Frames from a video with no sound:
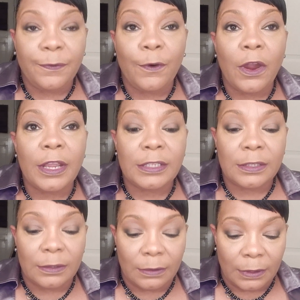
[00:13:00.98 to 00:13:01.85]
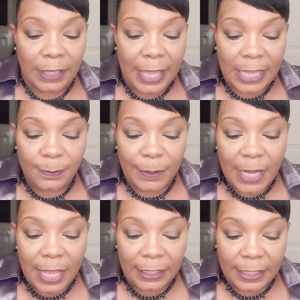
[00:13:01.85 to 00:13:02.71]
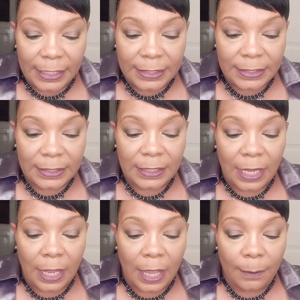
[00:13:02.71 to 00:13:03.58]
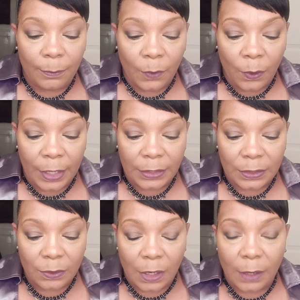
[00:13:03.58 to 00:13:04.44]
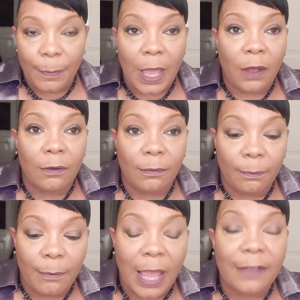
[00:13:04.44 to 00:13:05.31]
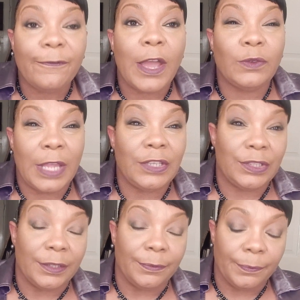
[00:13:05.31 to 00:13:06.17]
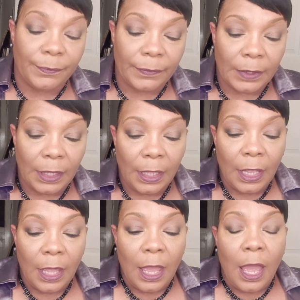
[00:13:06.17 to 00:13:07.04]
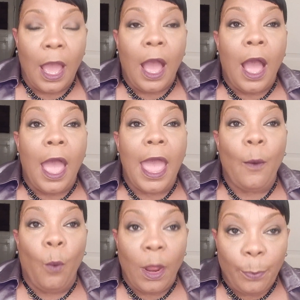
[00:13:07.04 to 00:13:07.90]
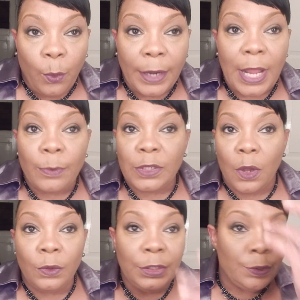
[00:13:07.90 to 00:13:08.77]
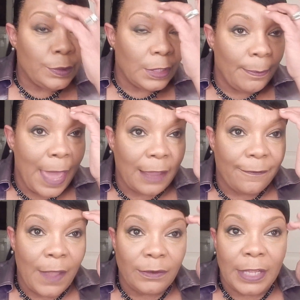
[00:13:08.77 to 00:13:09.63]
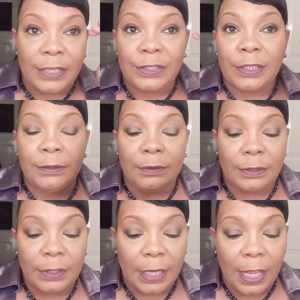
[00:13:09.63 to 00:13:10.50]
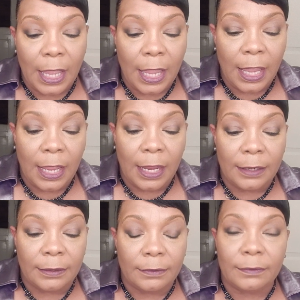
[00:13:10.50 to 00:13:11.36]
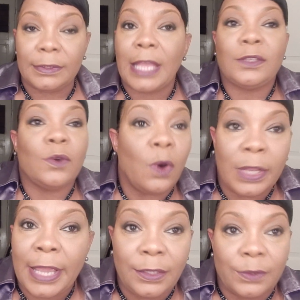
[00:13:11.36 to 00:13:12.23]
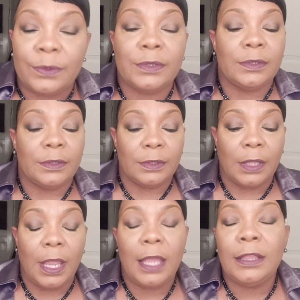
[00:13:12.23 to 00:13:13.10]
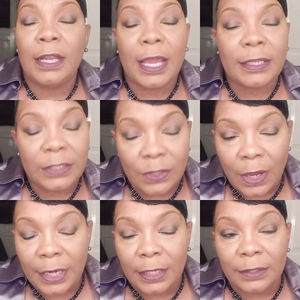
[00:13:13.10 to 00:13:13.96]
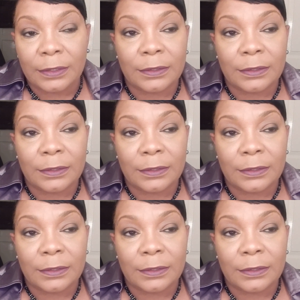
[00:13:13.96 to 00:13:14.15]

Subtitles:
far as last but not least, I'm going to talk about my foundation. At one point, I was only using MAC foundation, and that's all I use. And then I started,